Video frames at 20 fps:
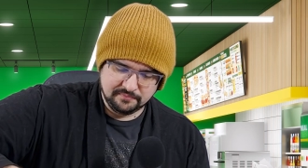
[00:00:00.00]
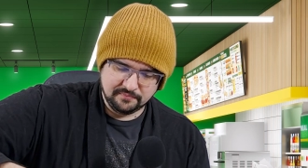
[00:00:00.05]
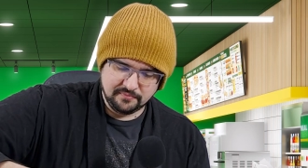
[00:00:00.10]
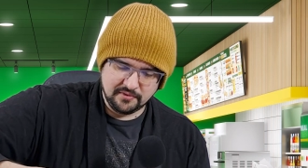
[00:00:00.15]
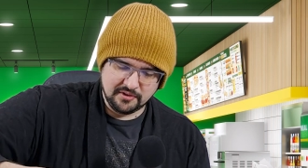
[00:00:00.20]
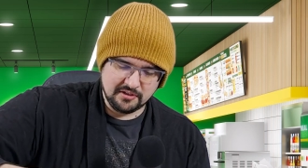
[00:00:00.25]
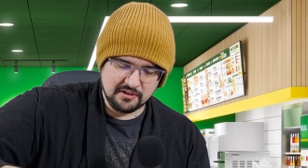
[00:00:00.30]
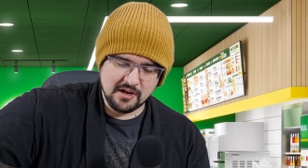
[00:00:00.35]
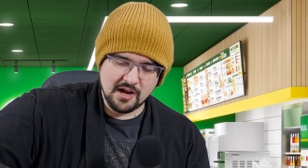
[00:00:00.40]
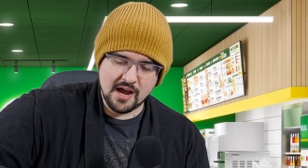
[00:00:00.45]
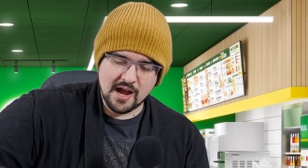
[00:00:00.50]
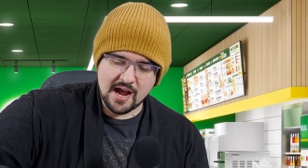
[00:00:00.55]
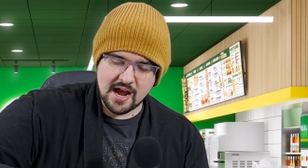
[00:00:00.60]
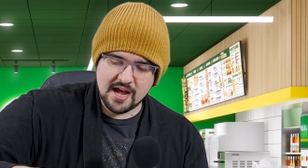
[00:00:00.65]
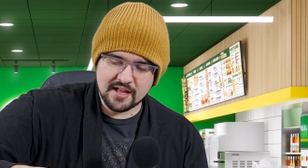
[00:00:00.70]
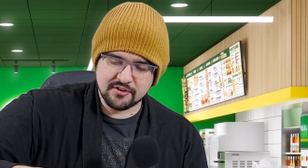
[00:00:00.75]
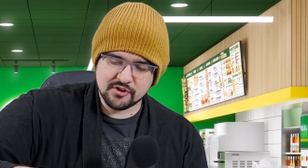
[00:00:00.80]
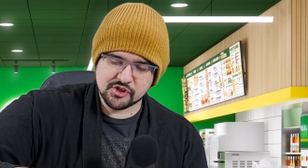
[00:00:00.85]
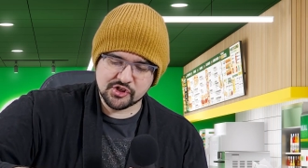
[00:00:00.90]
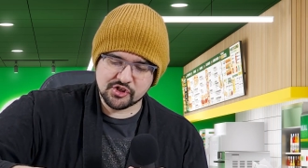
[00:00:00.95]

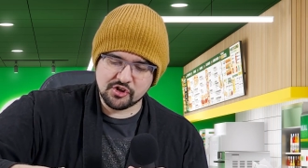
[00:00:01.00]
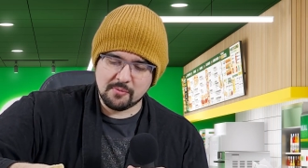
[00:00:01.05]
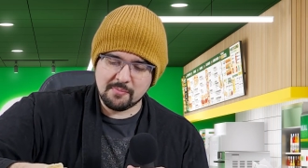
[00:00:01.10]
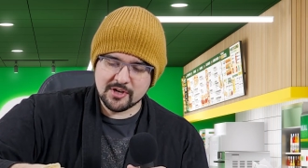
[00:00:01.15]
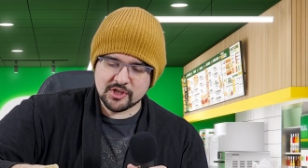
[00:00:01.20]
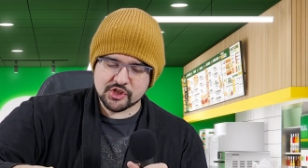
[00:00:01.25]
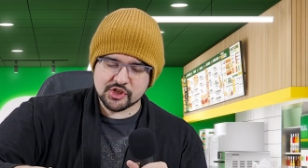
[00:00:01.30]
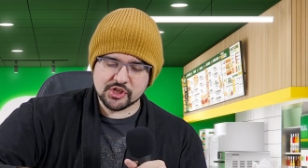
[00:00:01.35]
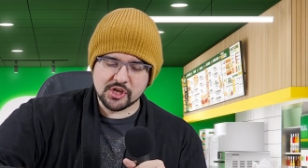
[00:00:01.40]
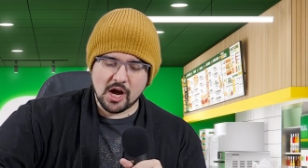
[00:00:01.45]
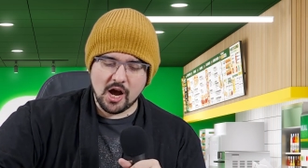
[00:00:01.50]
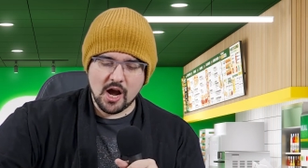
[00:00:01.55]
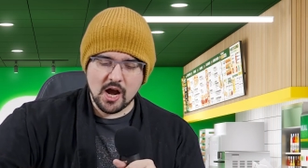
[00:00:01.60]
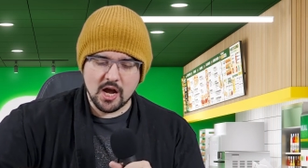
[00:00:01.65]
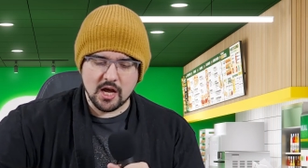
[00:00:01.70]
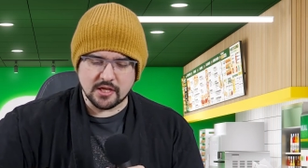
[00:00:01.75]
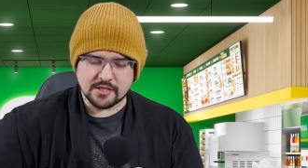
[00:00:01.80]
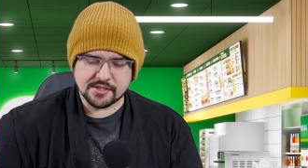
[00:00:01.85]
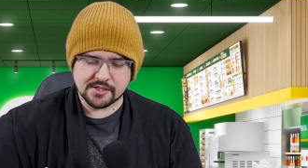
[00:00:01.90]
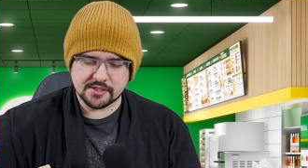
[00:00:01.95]
There's so much
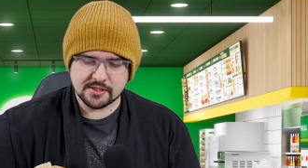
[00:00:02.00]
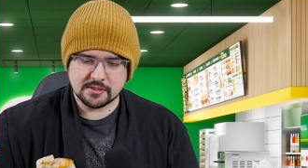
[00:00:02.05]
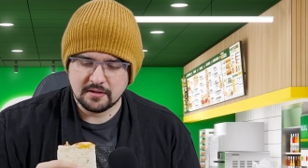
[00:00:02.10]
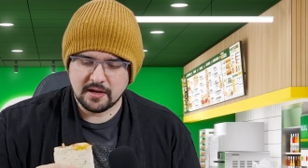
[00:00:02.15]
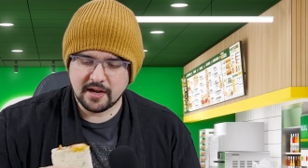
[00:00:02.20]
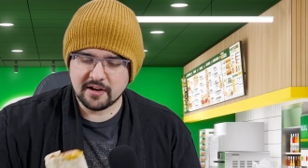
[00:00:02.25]
sauce.